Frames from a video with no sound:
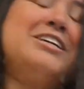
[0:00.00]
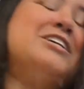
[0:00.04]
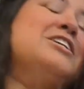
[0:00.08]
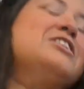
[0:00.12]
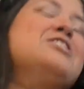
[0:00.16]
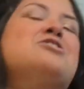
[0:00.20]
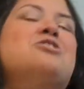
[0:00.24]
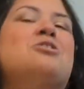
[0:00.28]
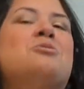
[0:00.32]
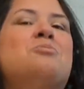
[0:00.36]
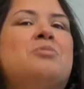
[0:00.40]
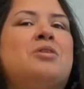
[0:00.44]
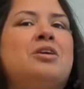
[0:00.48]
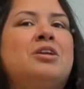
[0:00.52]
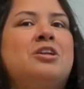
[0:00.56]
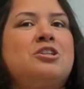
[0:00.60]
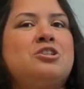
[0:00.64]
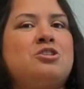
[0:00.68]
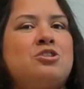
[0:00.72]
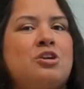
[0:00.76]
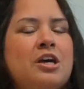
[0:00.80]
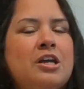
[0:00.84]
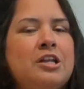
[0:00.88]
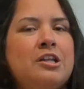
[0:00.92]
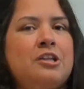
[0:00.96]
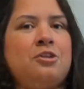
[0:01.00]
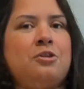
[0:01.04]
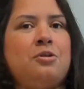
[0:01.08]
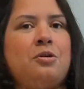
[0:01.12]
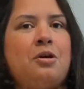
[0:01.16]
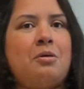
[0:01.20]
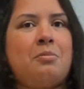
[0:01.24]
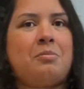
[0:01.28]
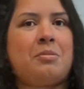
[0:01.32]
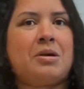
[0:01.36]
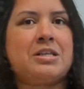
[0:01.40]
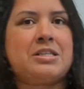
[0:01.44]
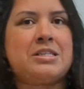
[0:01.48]
So I'm going to try to do
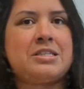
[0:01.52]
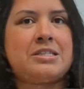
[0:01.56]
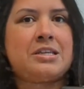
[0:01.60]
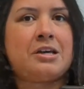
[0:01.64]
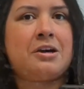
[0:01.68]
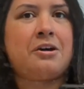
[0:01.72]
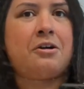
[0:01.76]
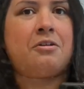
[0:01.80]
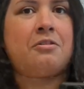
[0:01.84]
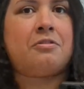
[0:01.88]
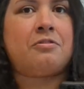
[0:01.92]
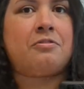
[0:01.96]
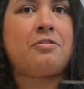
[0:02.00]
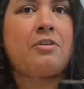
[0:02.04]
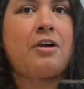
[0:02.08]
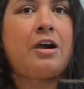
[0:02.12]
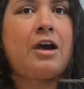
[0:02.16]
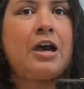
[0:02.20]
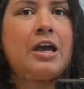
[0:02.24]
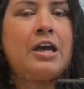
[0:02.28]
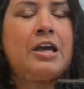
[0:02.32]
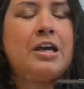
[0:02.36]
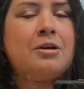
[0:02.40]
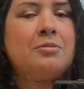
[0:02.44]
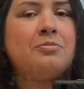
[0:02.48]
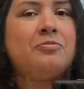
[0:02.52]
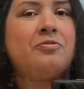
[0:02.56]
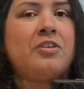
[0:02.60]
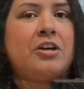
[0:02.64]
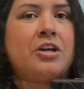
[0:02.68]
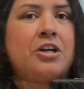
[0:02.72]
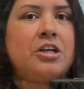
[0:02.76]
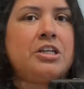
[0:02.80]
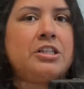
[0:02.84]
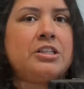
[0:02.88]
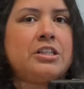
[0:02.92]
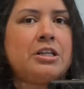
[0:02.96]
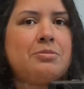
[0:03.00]
it myself. I am
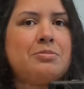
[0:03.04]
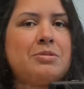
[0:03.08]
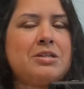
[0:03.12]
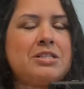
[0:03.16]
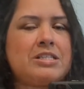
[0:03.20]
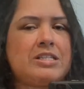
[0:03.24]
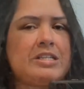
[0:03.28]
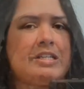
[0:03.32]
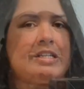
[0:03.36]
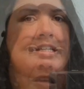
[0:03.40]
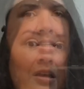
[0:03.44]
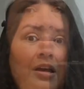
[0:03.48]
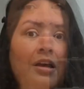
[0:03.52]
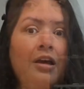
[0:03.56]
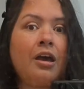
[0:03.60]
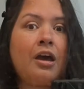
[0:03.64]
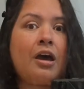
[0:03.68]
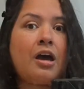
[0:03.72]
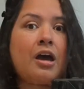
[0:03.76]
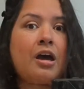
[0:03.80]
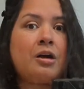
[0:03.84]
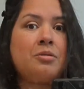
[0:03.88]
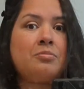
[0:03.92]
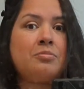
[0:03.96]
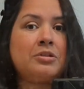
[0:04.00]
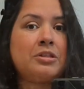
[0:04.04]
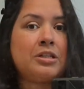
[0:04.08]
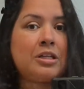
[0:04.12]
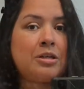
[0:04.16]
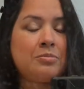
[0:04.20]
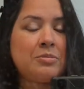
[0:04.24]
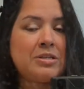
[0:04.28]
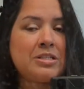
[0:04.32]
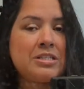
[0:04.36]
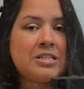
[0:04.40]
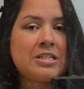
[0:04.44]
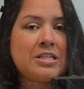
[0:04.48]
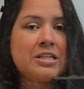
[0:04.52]
very limited. I'm
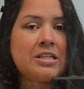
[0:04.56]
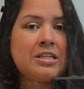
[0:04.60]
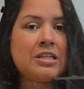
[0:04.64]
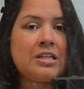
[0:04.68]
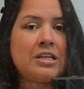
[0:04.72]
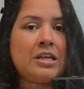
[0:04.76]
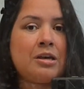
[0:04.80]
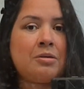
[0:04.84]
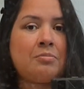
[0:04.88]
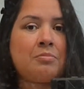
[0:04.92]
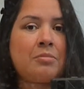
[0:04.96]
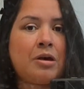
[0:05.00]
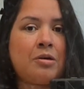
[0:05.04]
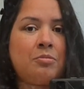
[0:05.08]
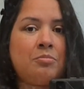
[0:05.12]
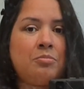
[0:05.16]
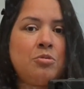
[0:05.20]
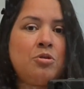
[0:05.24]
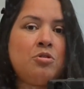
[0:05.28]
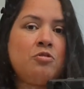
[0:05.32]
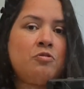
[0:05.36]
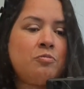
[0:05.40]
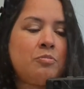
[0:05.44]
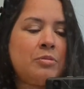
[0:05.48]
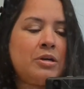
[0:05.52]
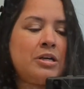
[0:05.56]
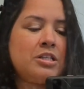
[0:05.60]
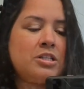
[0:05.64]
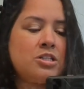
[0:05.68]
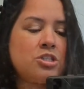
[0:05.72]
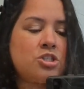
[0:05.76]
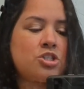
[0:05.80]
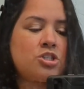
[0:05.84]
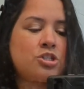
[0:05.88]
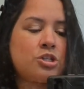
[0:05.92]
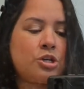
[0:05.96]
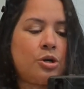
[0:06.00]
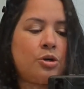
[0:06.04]
limited in my movement,
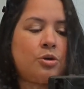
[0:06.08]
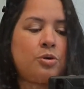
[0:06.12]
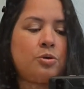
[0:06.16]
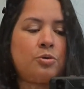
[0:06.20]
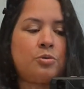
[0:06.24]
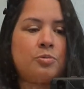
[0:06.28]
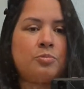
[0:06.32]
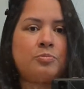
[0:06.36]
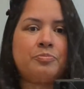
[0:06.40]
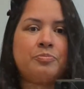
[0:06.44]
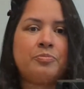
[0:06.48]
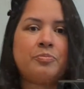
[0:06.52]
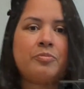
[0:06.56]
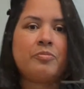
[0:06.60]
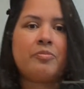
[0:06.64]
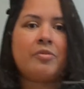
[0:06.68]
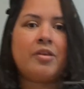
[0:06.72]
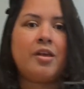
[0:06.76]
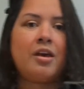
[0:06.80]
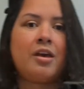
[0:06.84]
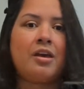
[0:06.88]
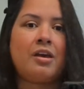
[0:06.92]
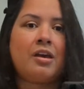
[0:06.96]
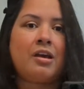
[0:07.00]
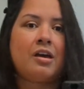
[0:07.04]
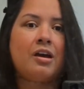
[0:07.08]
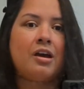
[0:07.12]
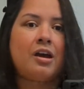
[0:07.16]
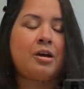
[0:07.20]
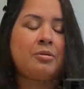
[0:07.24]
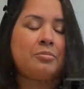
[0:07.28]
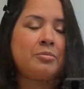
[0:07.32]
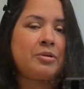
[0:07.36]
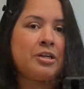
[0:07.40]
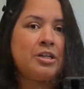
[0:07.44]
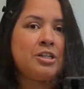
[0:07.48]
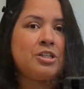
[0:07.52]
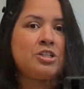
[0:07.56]
so
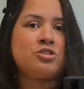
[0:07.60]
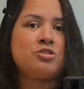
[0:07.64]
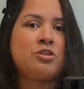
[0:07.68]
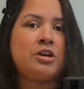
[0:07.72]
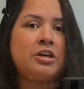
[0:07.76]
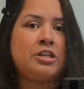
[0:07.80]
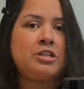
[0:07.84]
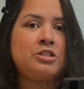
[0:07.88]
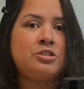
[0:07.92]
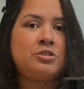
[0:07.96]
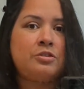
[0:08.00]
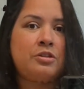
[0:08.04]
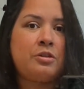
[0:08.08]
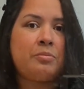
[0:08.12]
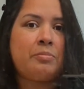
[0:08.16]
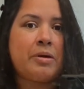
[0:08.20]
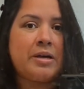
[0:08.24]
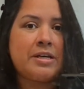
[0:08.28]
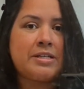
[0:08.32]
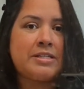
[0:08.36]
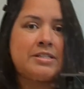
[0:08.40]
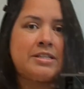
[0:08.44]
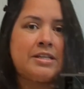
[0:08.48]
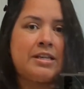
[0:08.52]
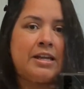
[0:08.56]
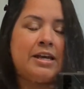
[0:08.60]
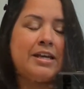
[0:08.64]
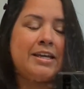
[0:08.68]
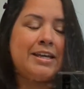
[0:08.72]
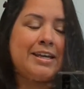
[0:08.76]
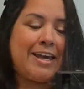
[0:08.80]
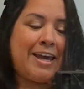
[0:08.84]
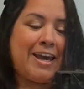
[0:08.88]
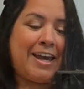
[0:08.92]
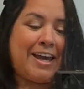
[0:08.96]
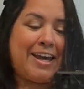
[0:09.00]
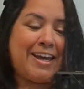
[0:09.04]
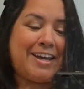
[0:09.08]
I'm going to try to do the best that I
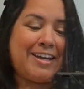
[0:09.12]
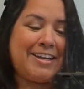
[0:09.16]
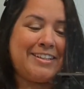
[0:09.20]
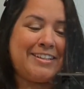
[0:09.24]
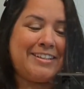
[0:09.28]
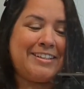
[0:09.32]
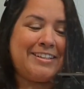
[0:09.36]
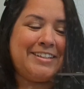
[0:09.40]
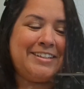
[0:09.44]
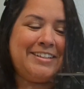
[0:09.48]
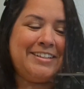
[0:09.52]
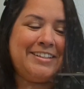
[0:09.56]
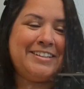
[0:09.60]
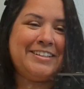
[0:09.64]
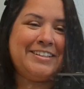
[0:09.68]
can.